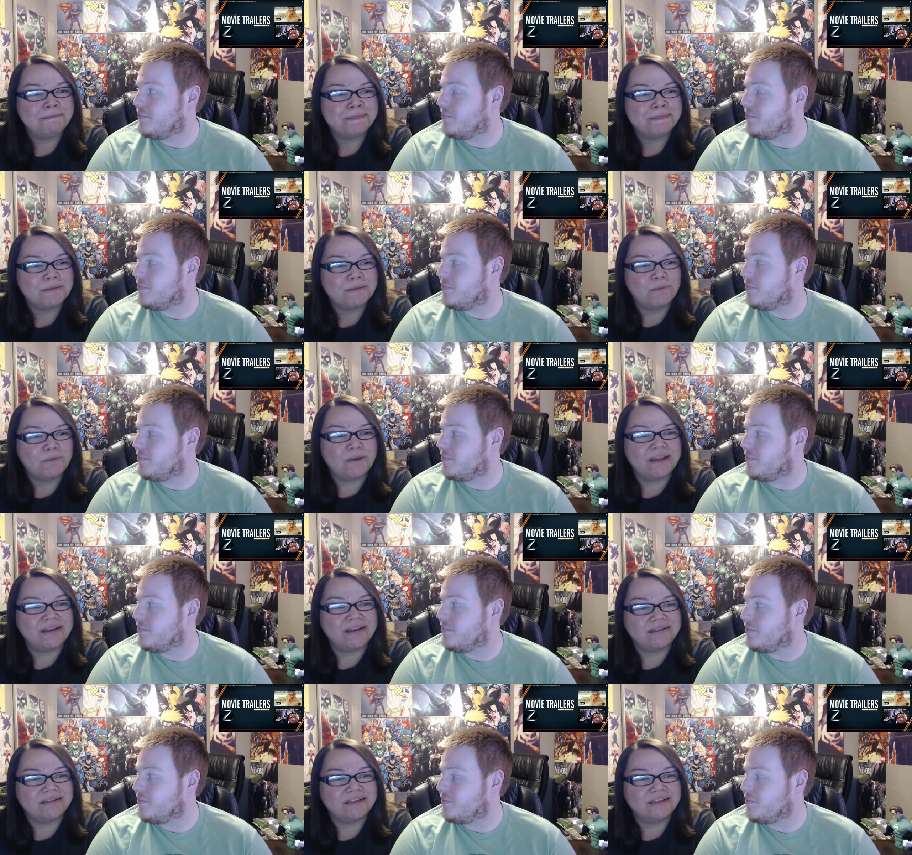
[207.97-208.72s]

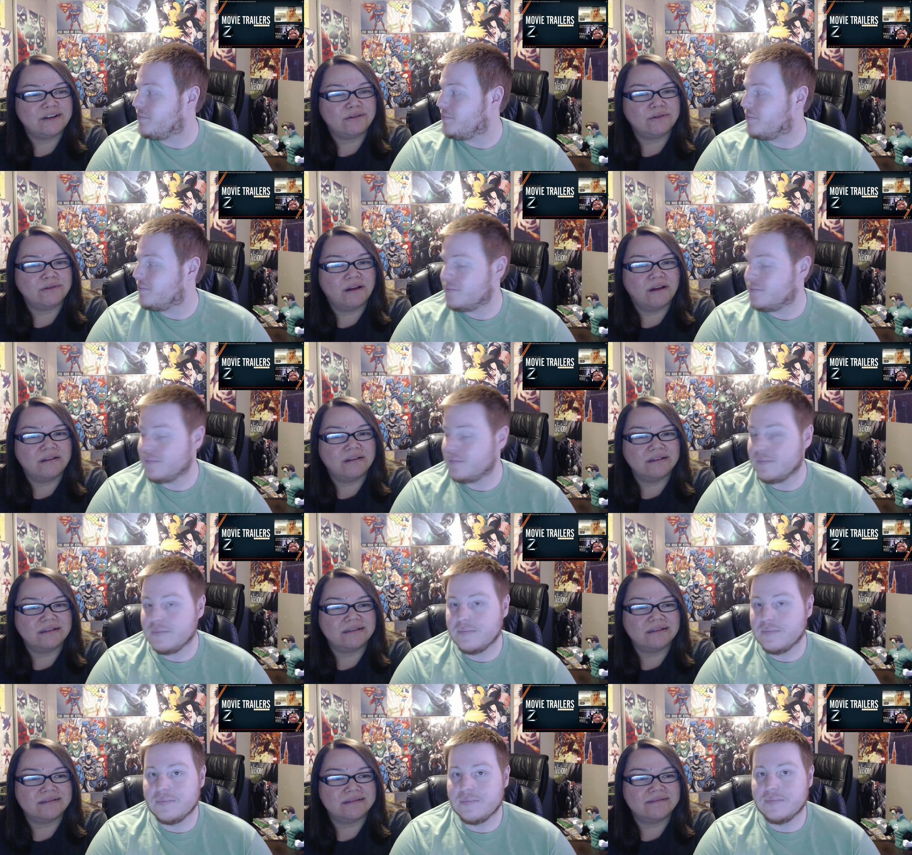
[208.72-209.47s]
Speaker 1: when, you know,
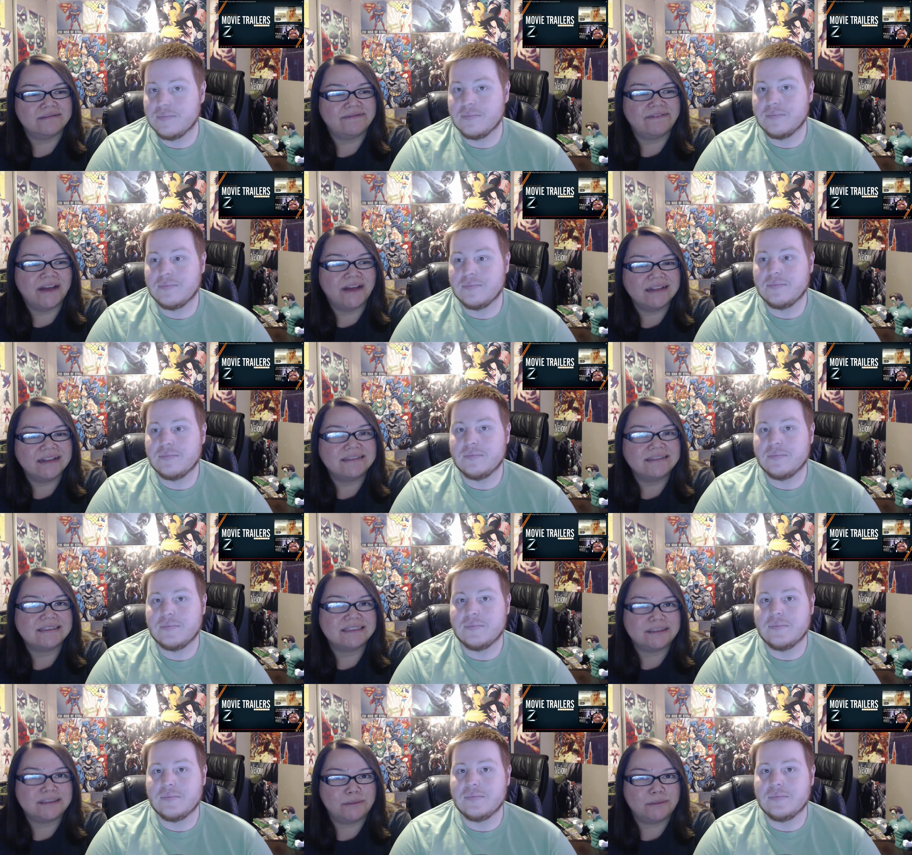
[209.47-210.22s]
Nala
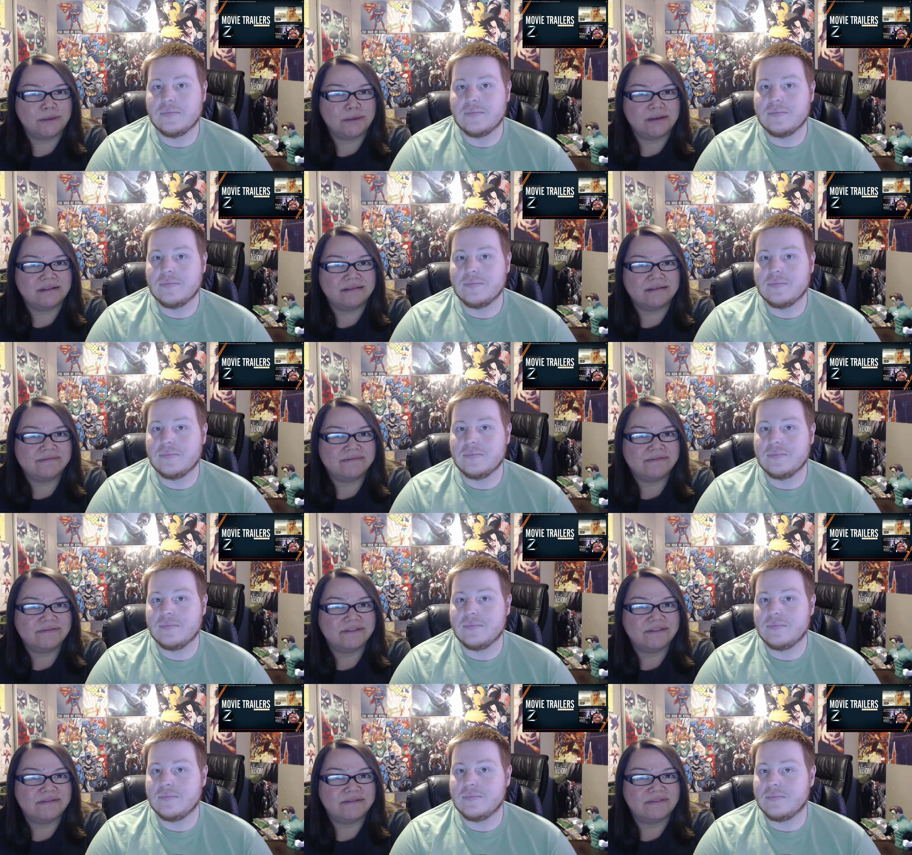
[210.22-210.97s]
finds Simba
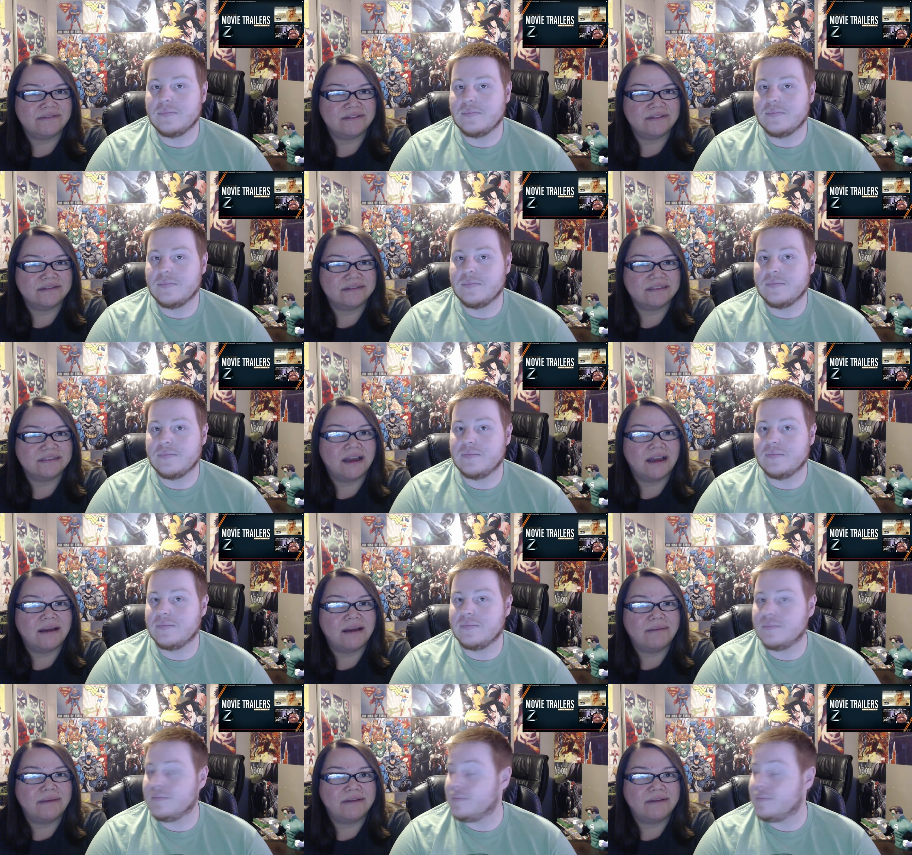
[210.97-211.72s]
for the first
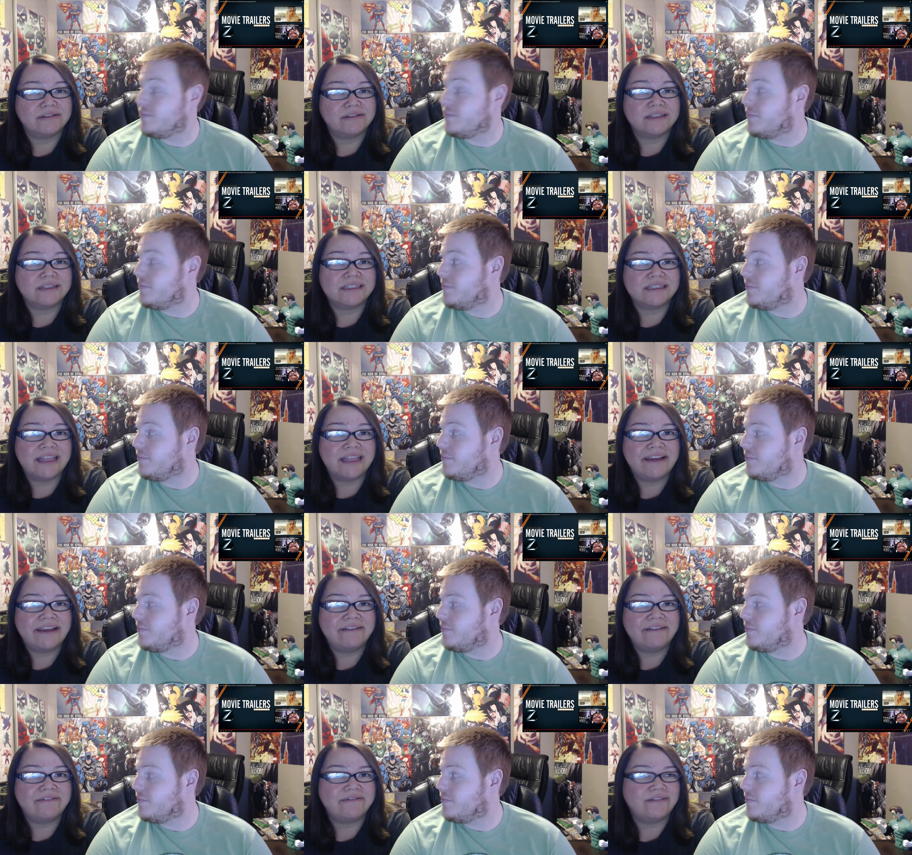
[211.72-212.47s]
time after he
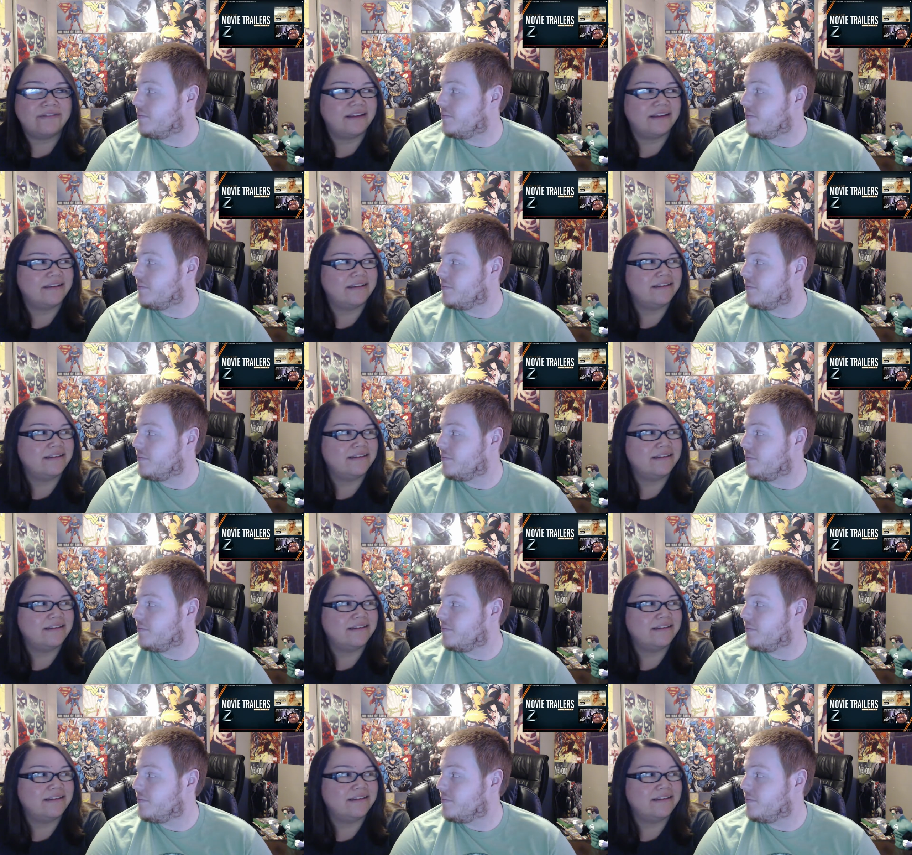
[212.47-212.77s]
left, like,